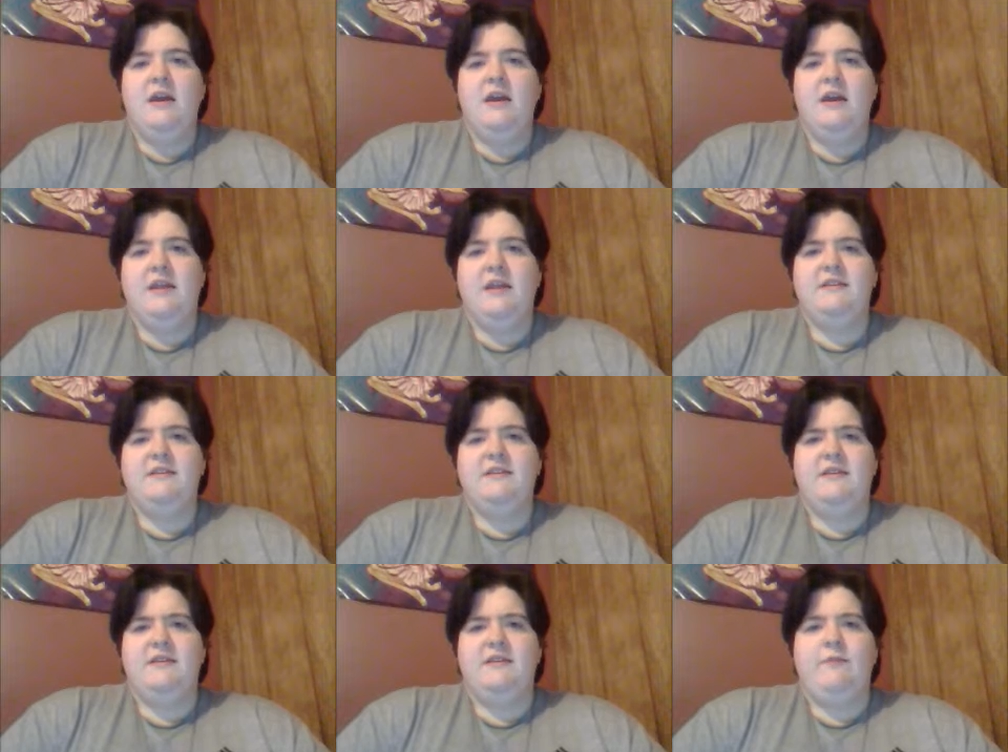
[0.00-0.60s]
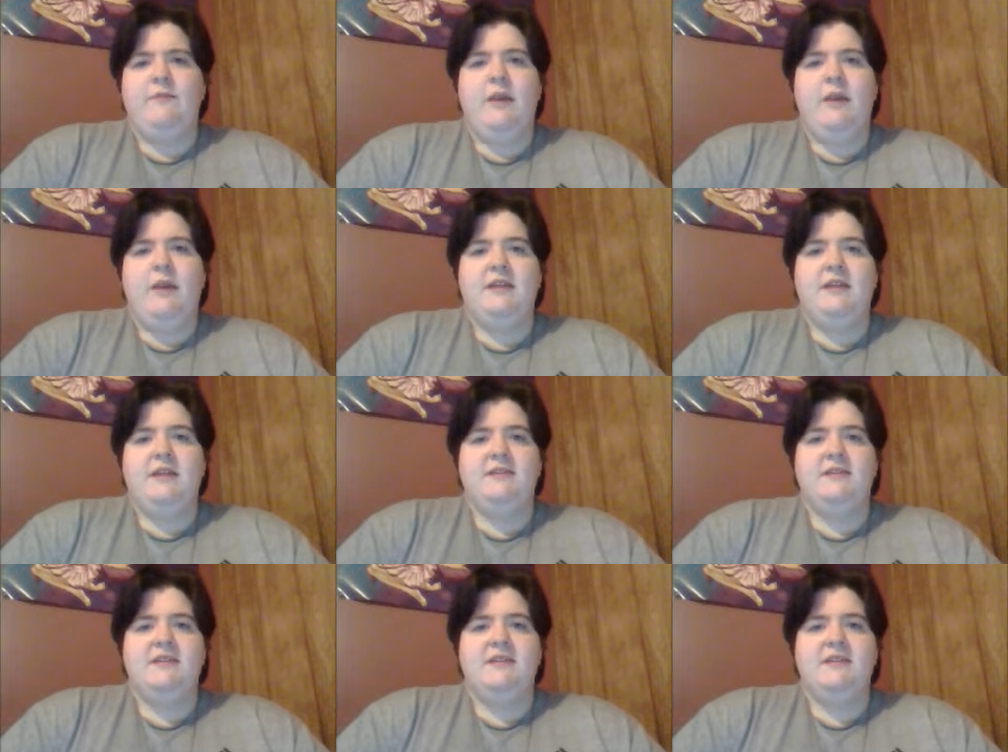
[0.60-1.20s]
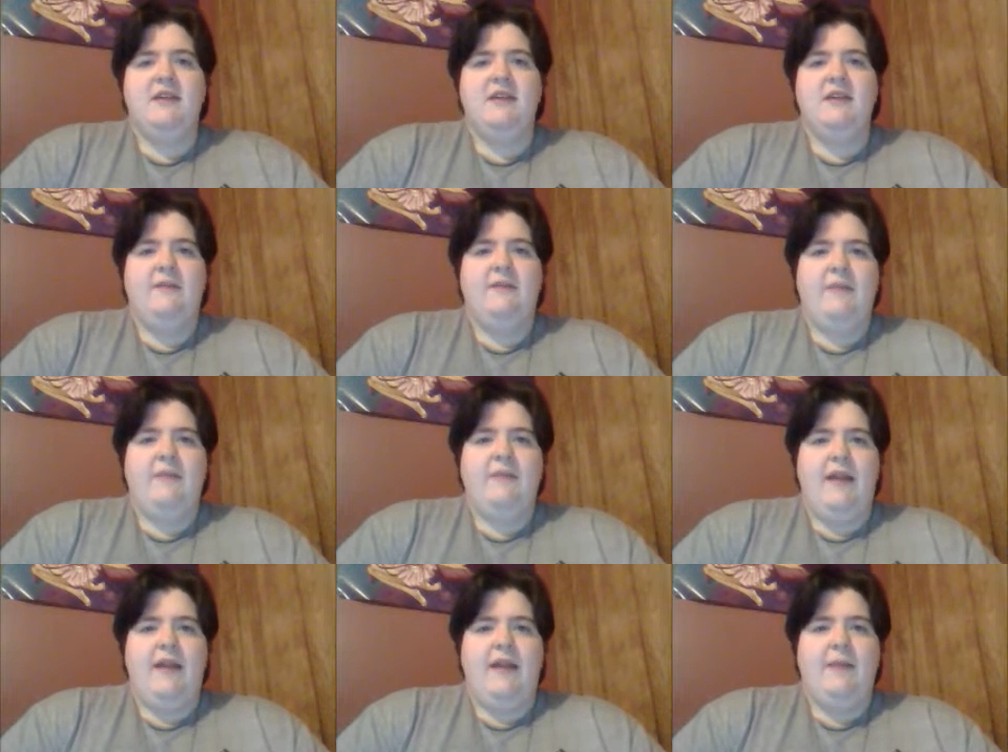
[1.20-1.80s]
instead of waiting to see if
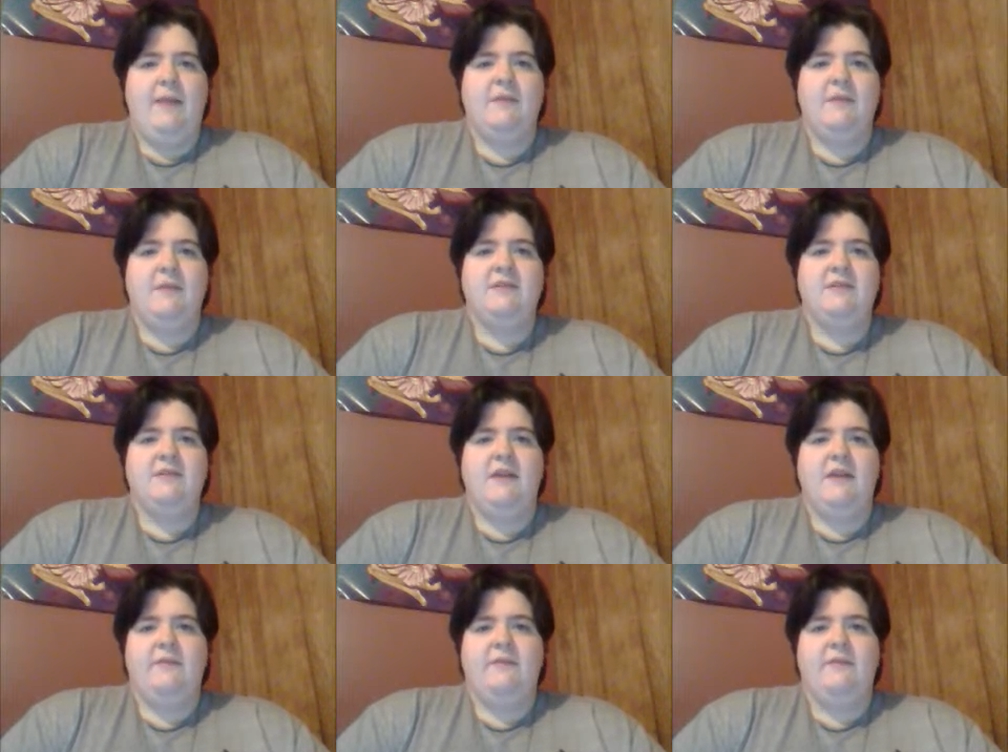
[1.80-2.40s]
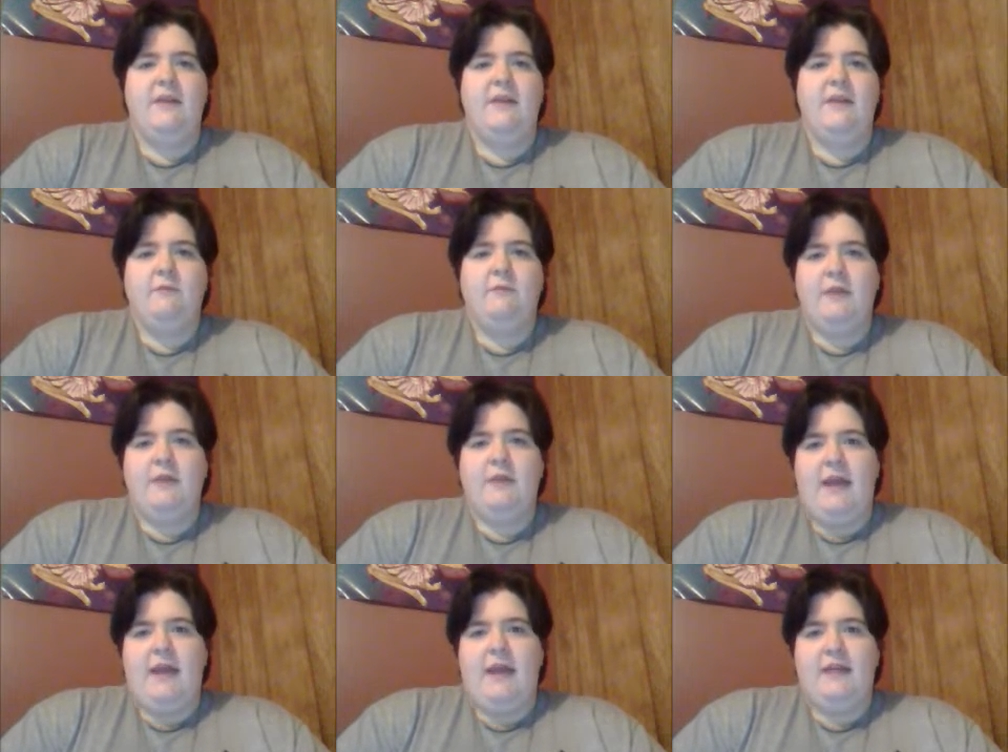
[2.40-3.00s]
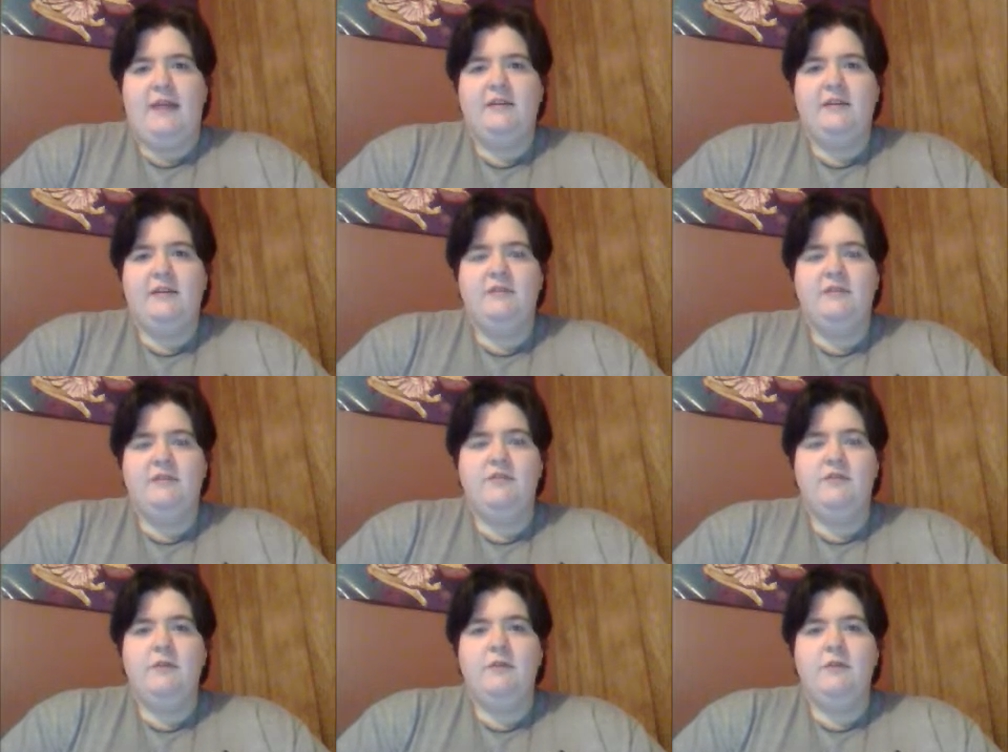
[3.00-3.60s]
it happens and then reacting
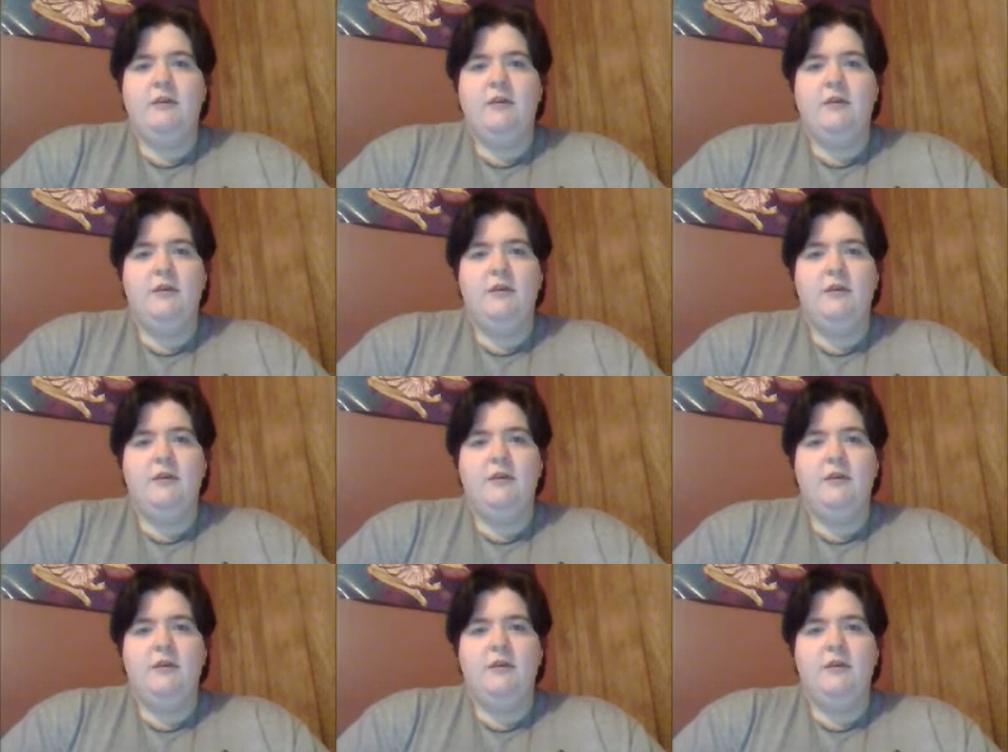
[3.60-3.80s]
to it?